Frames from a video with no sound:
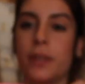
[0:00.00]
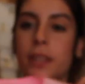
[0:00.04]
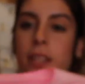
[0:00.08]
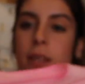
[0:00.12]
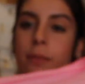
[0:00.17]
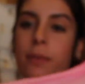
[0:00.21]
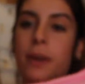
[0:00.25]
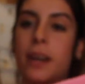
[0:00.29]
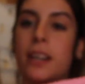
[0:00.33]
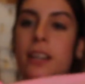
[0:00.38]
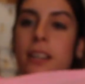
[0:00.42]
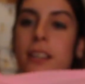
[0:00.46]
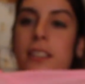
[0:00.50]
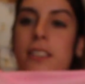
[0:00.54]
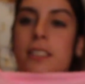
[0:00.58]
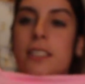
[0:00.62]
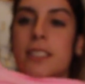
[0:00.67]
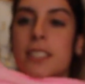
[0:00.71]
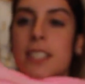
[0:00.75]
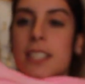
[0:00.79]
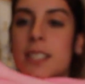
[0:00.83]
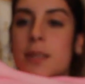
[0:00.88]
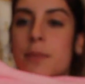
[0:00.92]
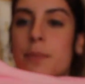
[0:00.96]
really big, it
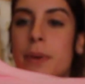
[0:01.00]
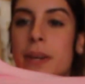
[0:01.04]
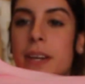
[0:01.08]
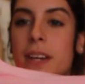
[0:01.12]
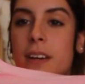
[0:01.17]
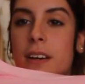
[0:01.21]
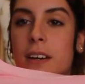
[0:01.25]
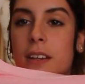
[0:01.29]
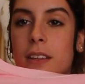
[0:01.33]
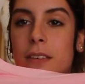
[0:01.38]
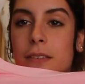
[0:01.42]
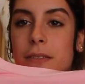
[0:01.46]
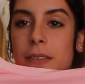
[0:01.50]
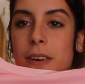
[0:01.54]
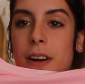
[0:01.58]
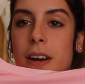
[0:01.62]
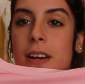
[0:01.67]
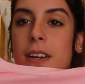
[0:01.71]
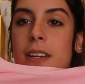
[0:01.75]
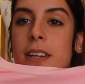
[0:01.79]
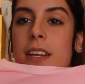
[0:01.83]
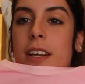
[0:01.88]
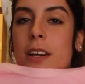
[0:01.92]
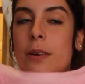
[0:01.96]
just says pink on the
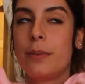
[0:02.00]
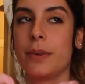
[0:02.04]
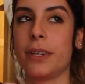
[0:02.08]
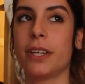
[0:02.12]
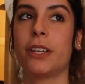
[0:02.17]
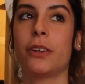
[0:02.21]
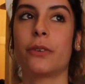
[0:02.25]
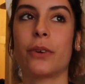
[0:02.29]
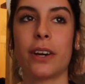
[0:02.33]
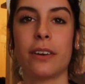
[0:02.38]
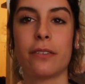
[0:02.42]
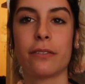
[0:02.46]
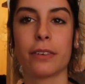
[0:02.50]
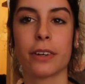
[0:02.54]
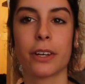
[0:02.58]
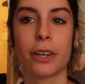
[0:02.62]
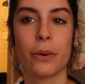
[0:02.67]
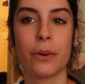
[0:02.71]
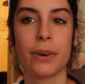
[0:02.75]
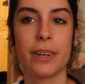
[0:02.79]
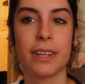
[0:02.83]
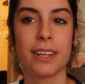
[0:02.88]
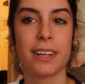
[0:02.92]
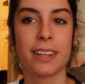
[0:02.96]
front. It'll be great for
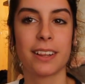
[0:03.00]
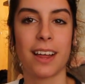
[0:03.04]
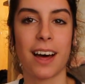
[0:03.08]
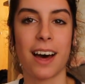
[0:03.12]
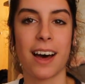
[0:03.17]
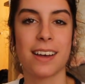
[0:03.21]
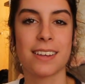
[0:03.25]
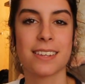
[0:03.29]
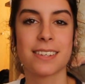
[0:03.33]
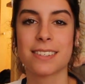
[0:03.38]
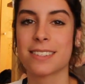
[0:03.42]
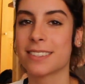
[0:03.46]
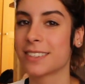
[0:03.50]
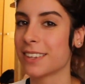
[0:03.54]
going to class,